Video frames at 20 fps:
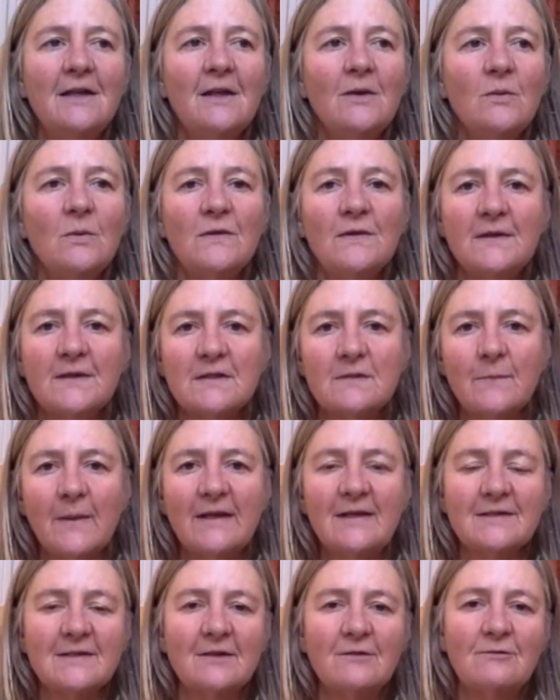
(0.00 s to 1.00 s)
with the
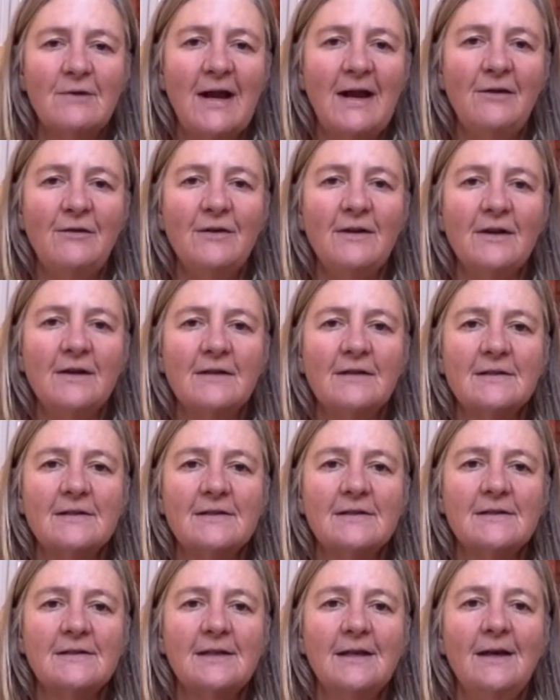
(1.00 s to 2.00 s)
space around
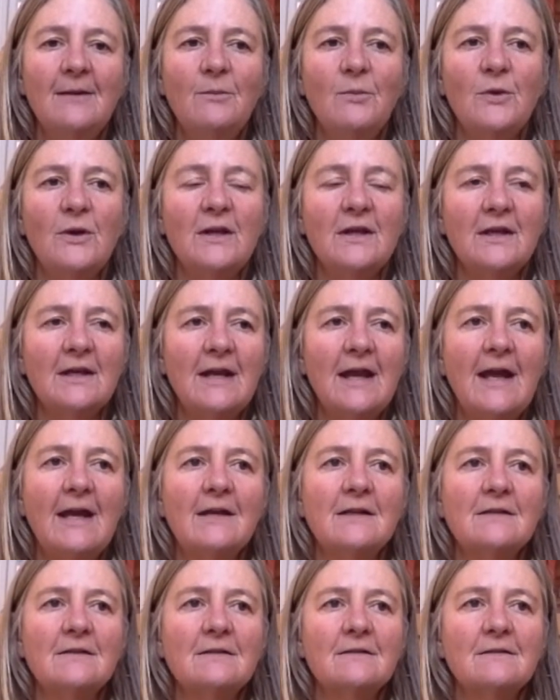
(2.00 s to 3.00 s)
us, and we
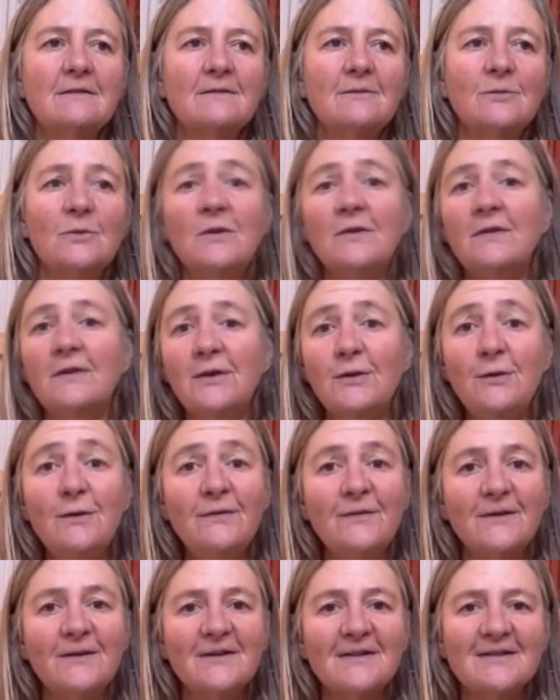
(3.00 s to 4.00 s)
connect with the
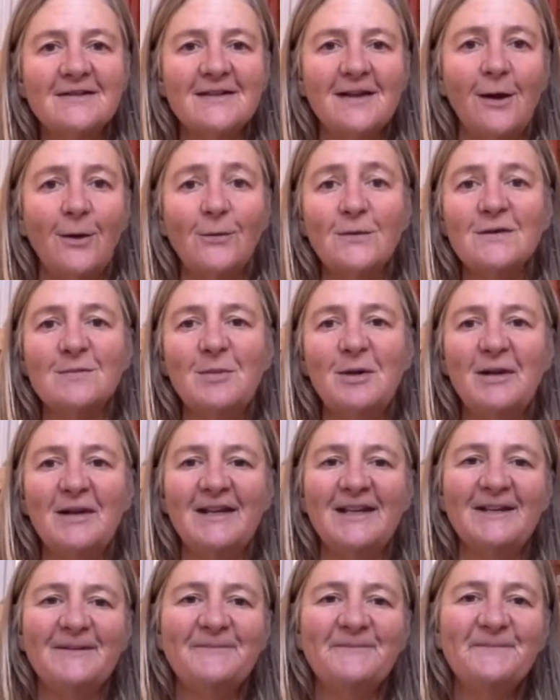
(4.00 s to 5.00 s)
universe
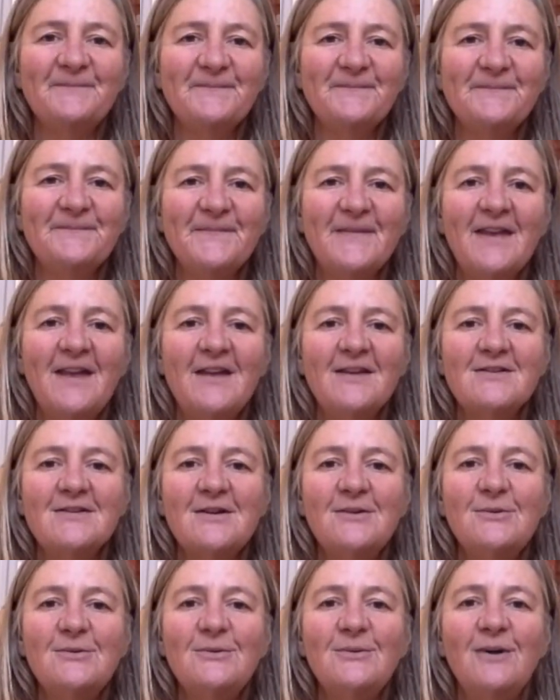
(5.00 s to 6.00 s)
ultimately.
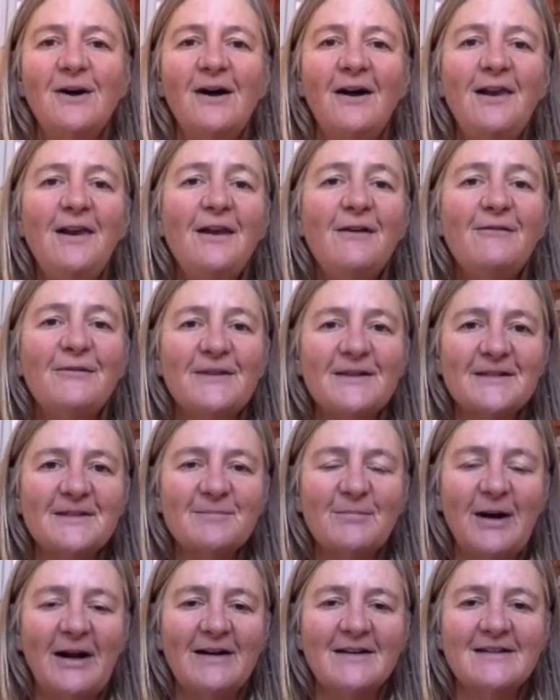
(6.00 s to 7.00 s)
So I love this
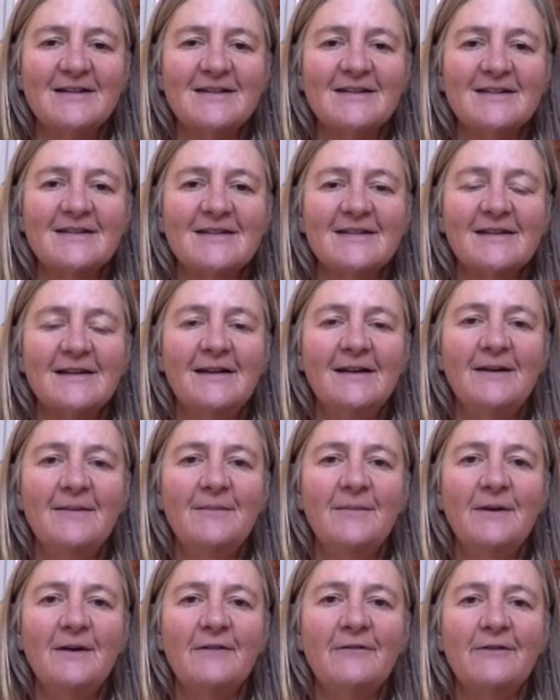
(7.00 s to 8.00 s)
practice.
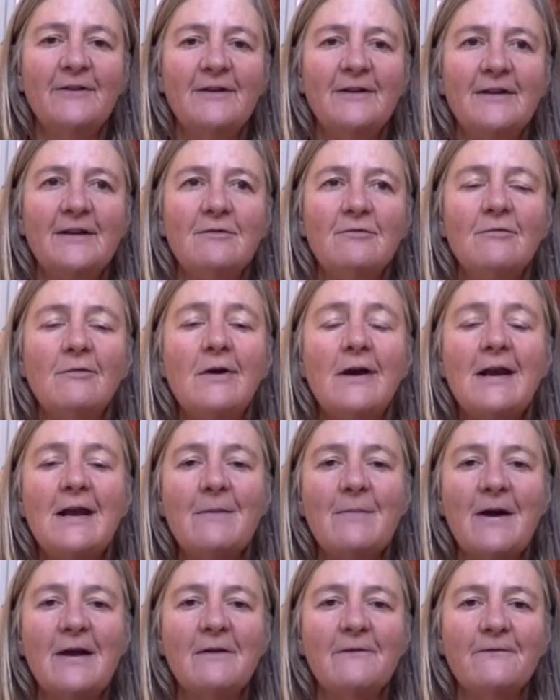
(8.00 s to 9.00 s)
I find it
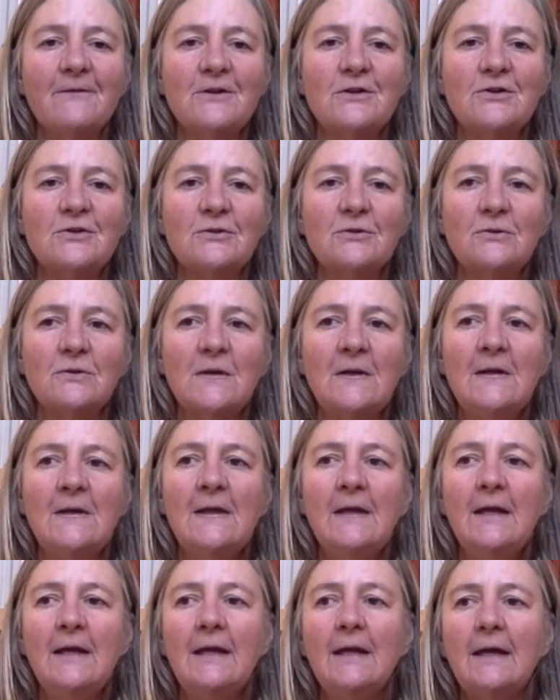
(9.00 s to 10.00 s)
really beneficial.
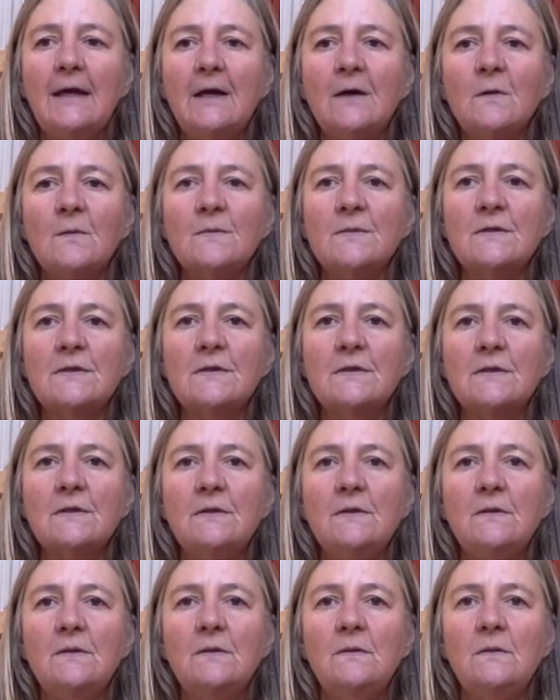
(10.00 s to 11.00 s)
It helps
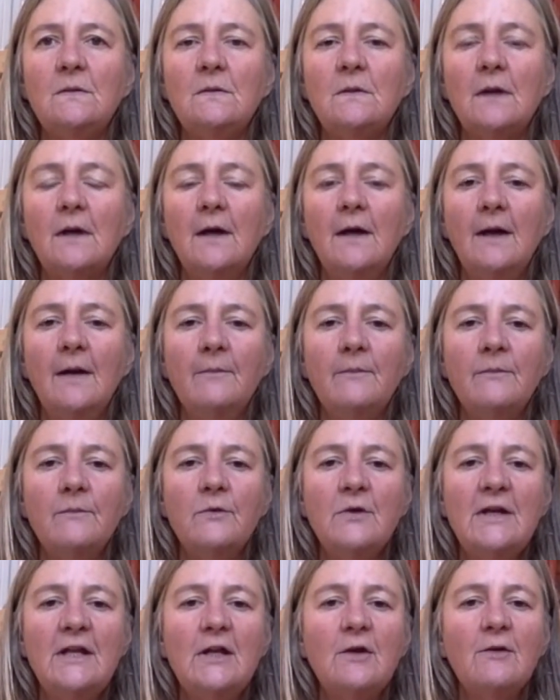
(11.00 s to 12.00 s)
to
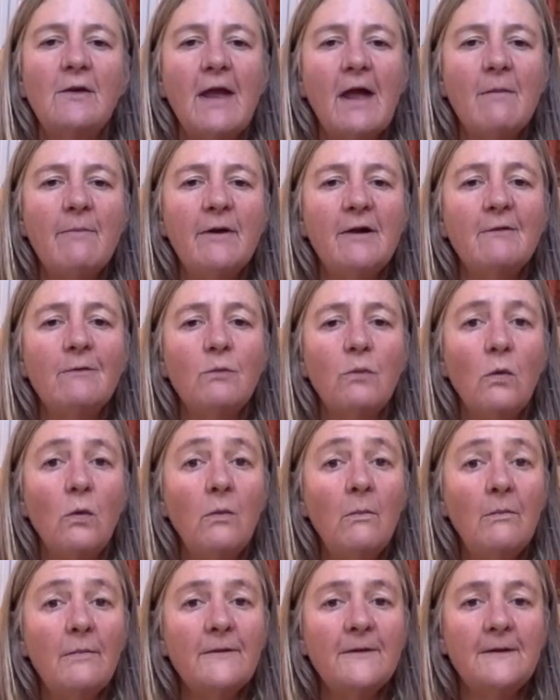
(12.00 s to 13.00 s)
really create a bit of
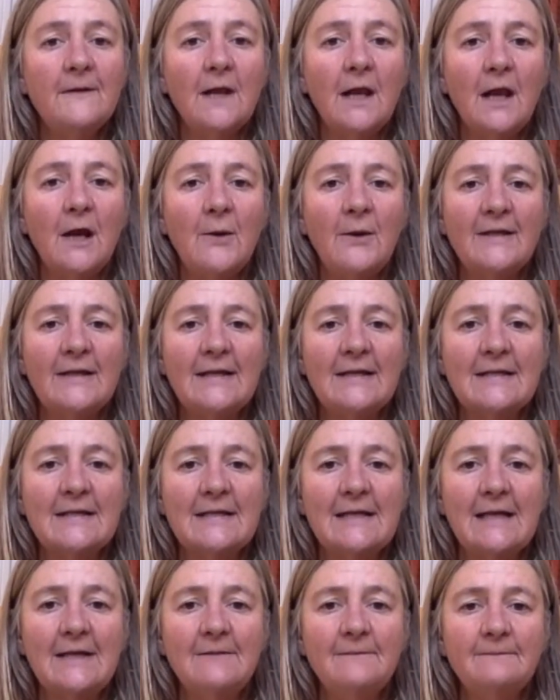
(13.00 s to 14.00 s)
warmth in the lower
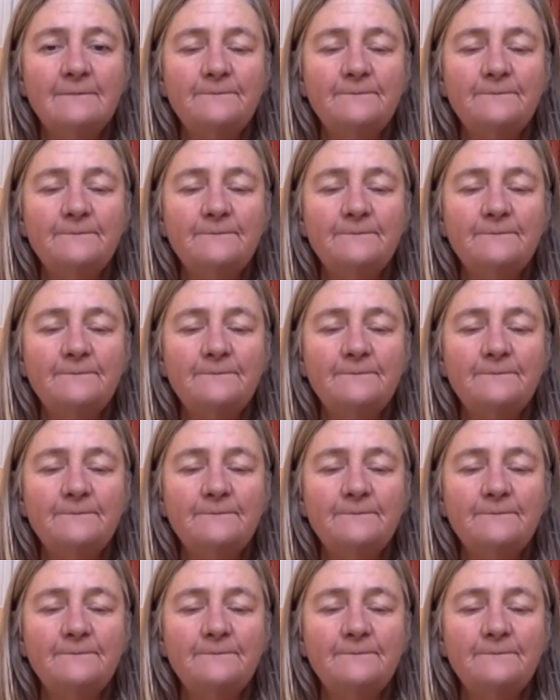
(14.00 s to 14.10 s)
dantian,